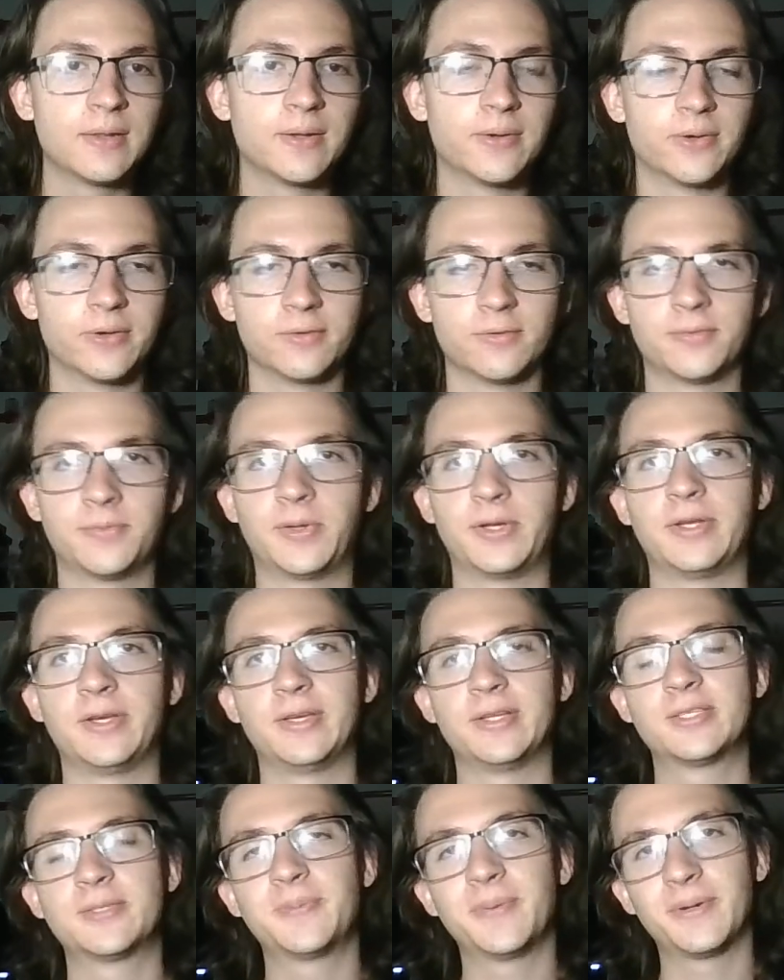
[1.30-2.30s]
Hello,
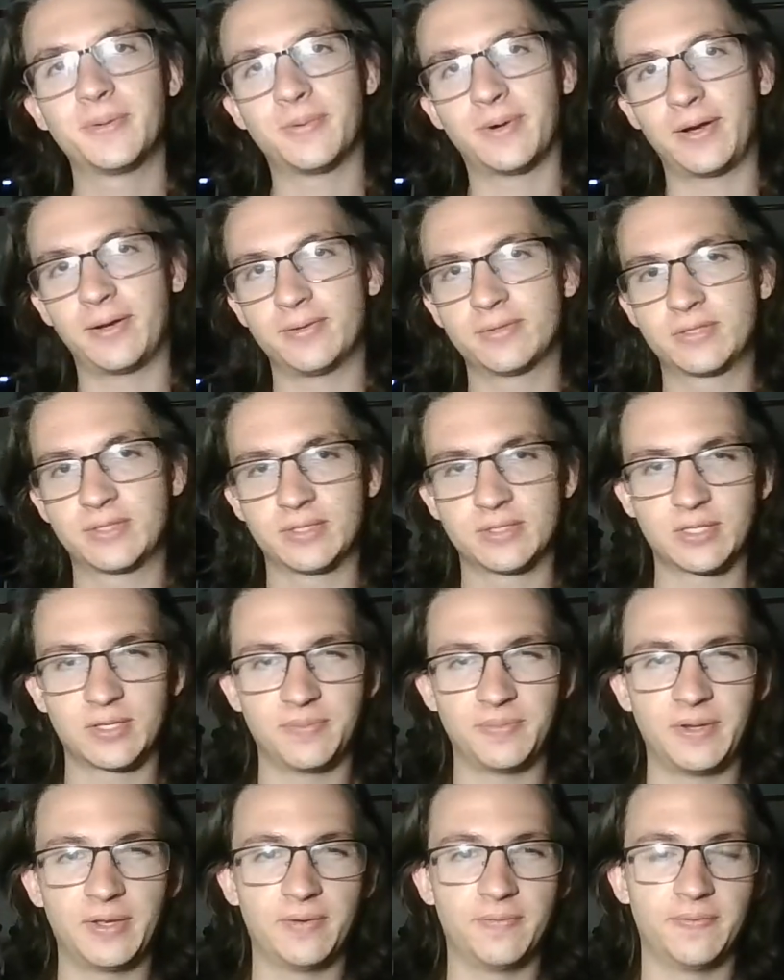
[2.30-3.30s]
everybody. It's been a while
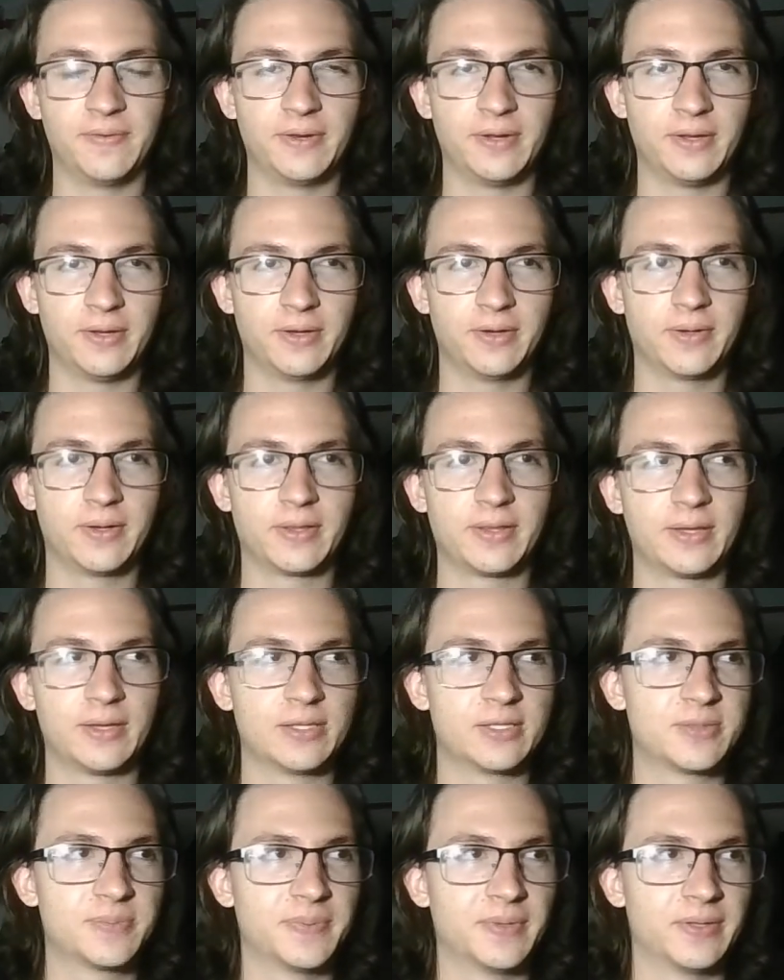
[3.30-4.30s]
since I made a video. I
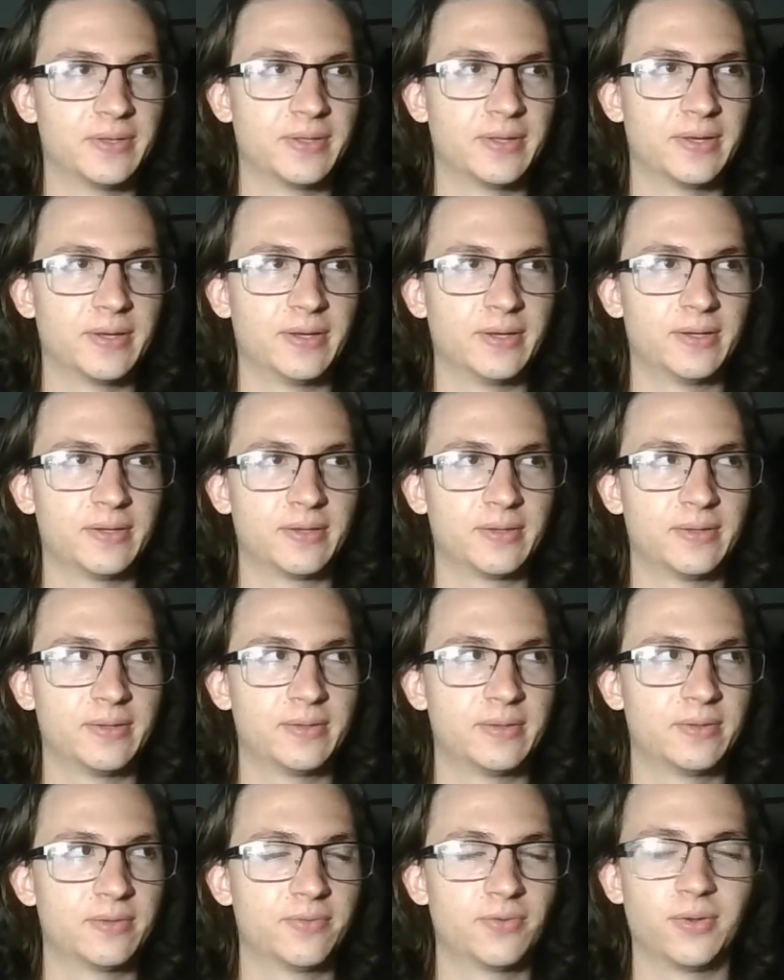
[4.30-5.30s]
think it's been like
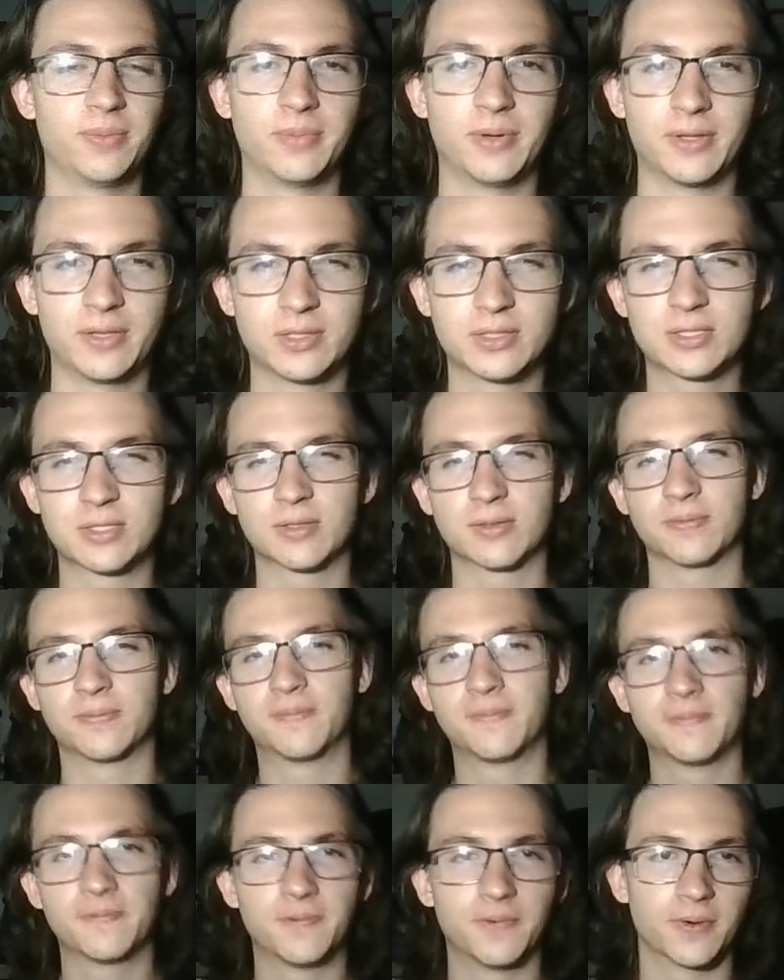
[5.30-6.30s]
3 months
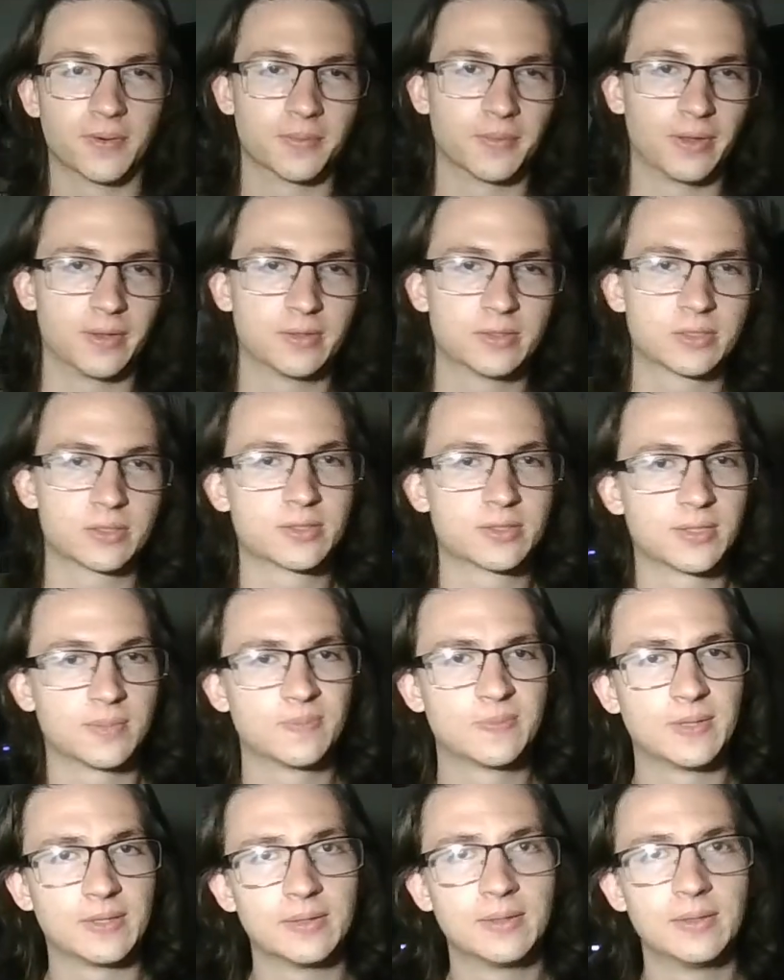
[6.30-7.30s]
or 4 months or
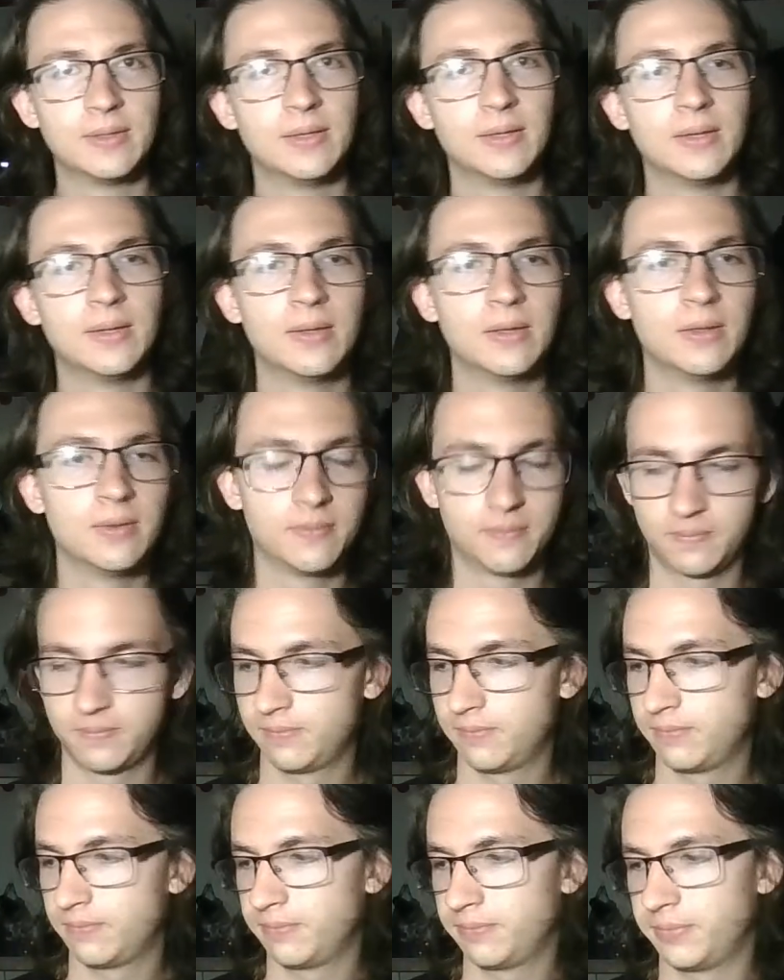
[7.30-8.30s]
something.
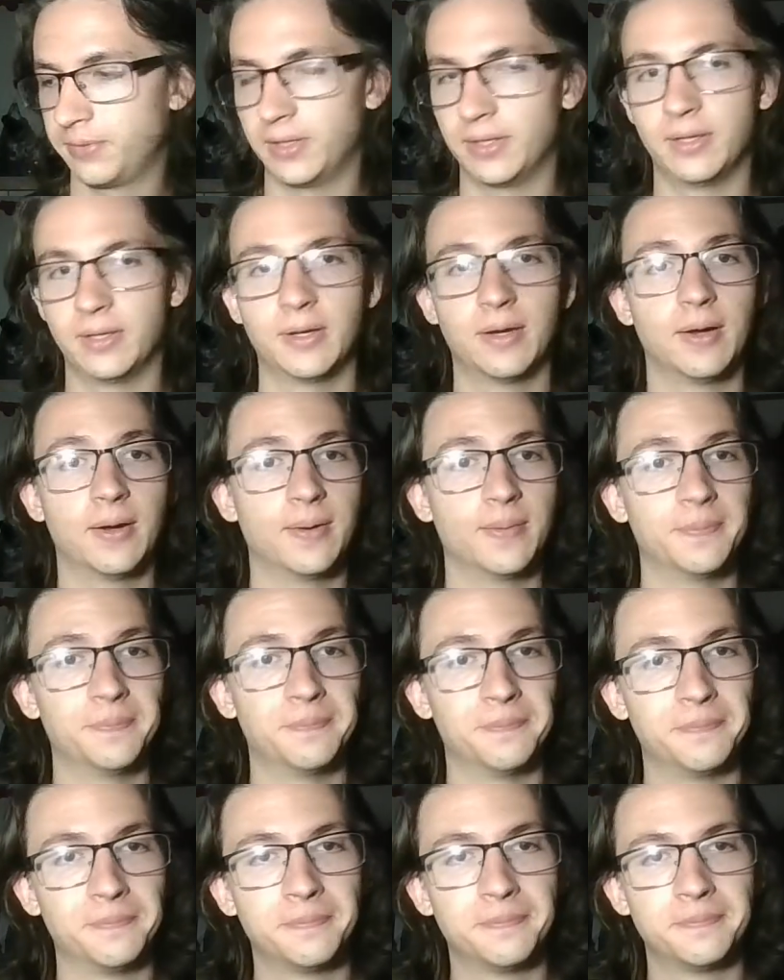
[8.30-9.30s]
But
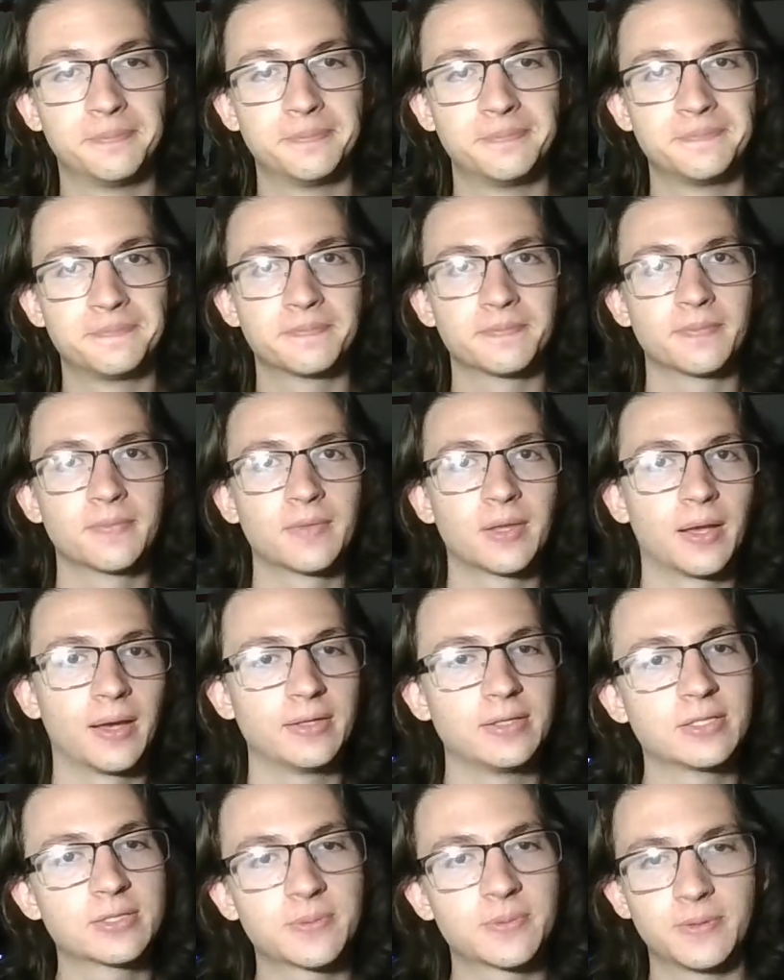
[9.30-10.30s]

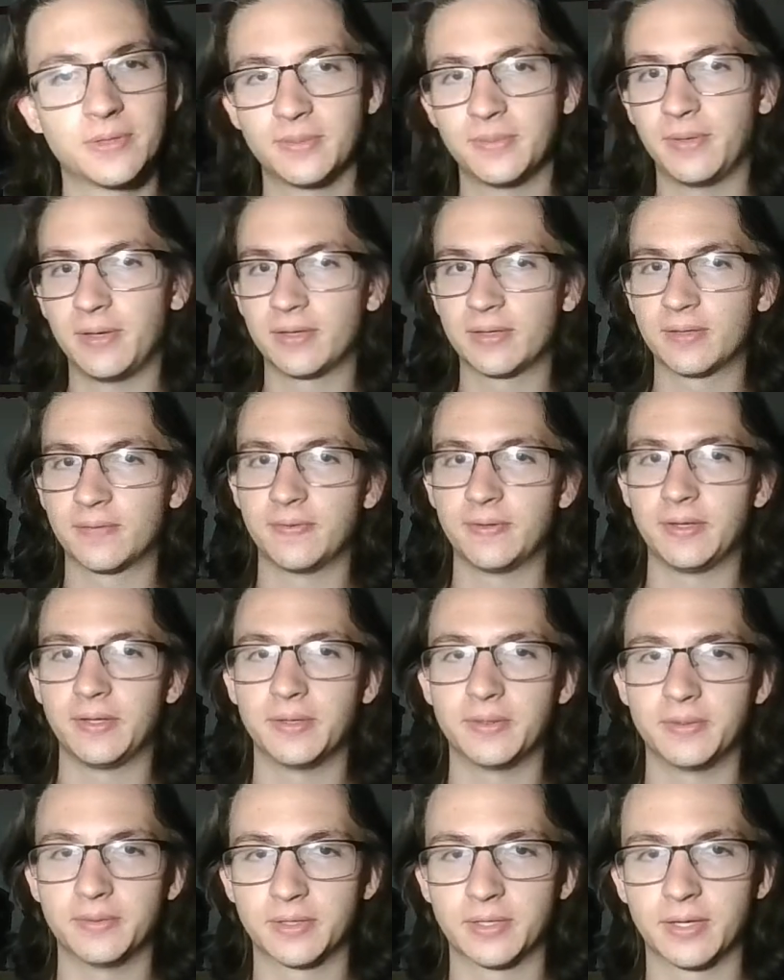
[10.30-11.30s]
I just wanted to make a
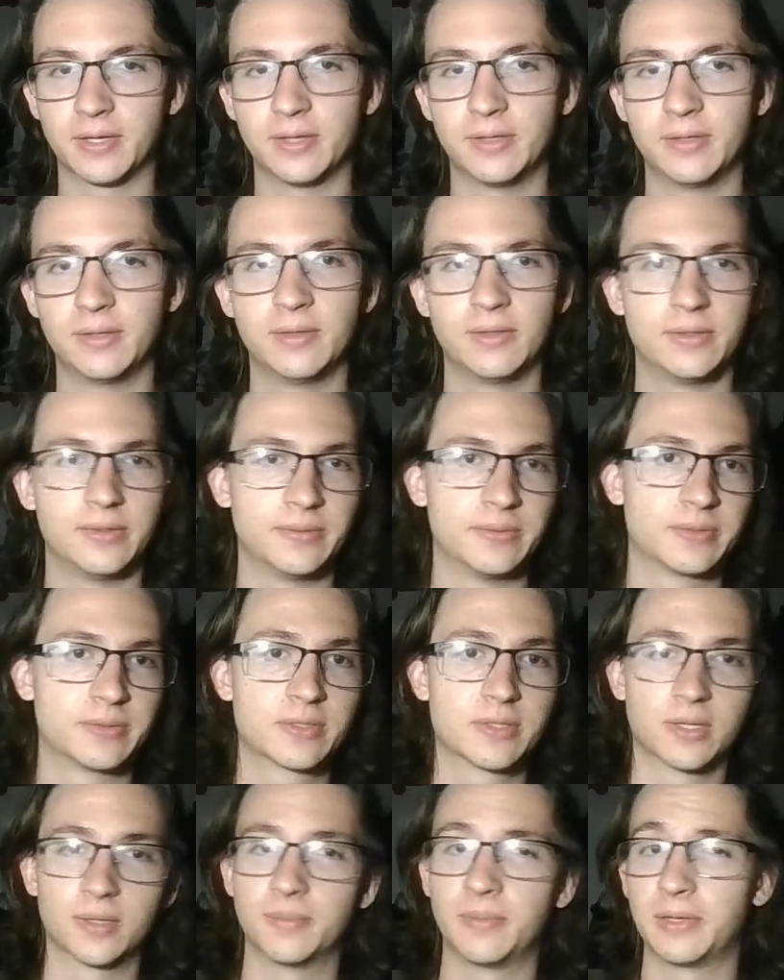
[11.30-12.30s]
video again and
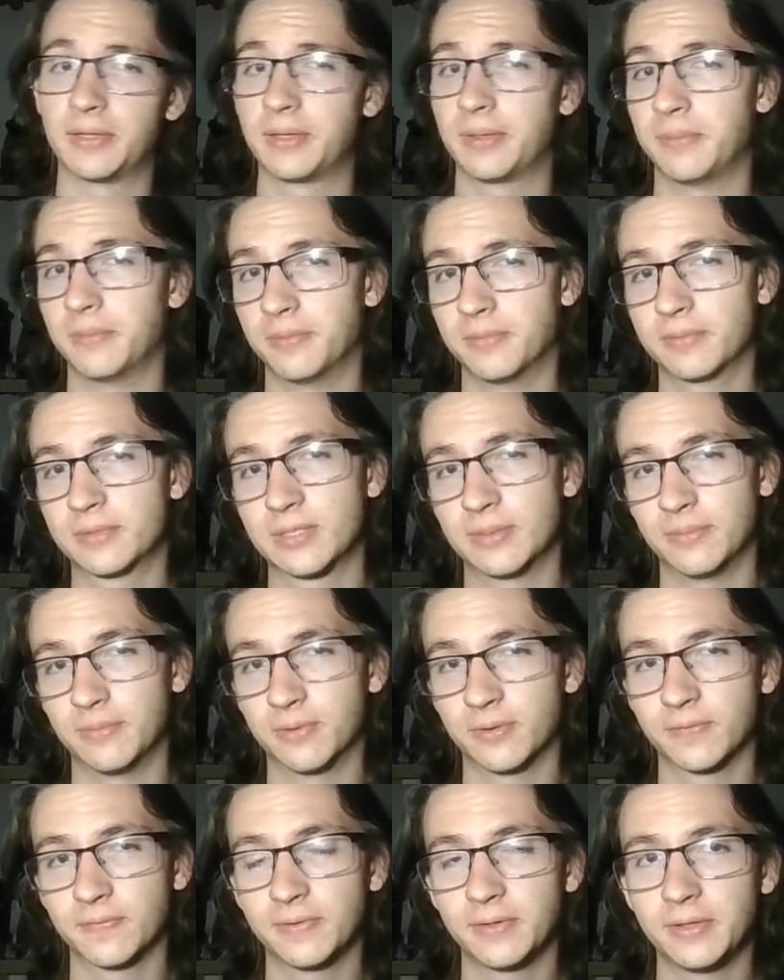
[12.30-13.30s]
start making
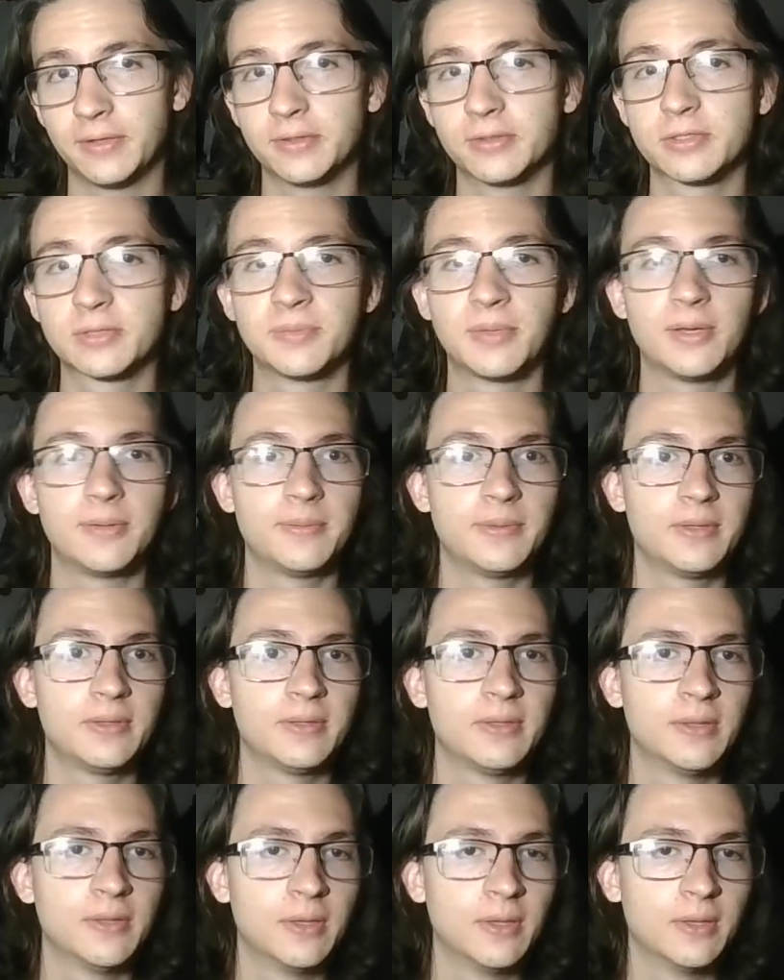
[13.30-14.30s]
some more videos
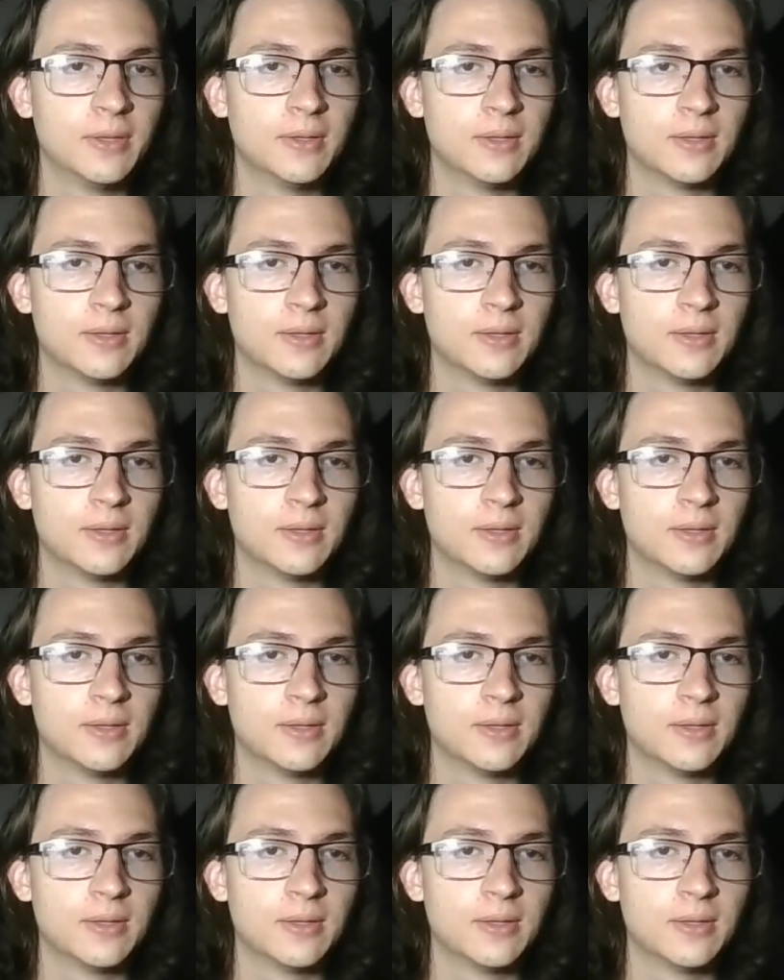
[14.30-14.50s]
maybe.